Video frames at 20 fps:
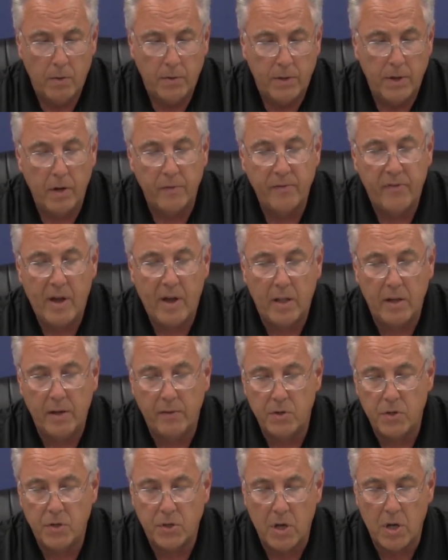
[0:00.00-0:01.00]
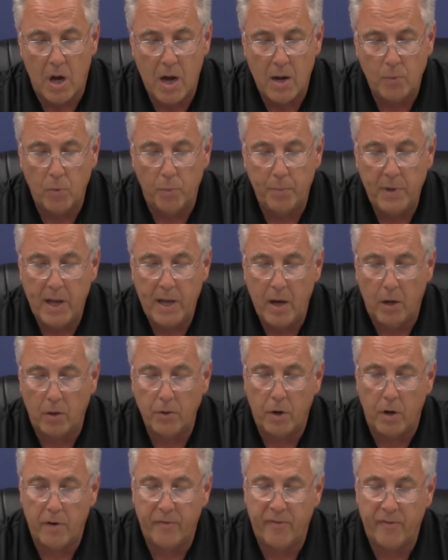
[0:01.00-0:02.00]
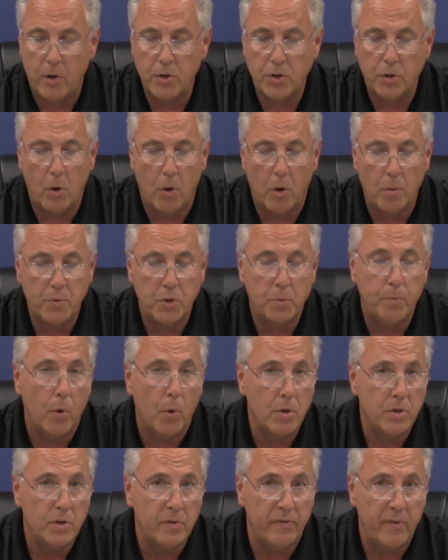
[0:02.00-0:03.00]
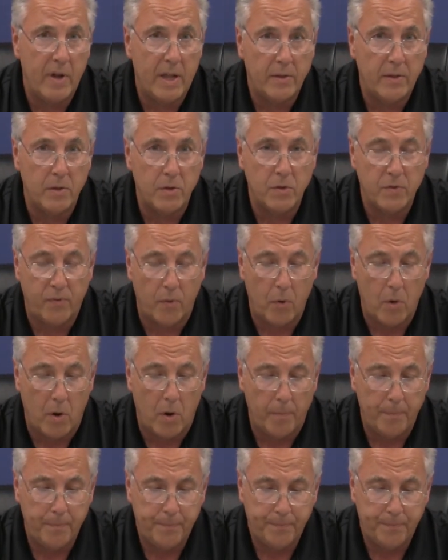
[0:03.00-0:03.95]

The unveiling of the sign will be held at our first home sports event this fall.